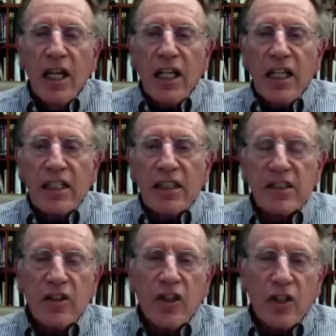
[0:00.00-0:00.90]
is
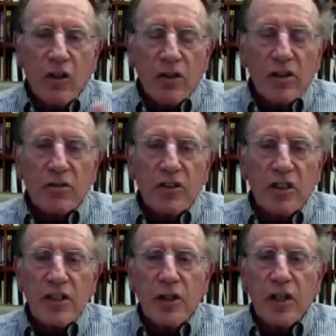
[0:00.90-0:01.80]
the older
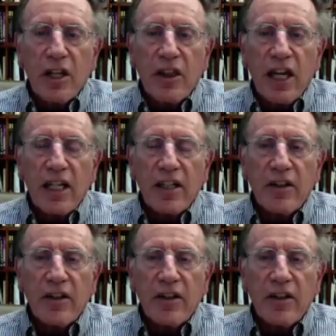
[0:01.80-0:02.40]
tradition that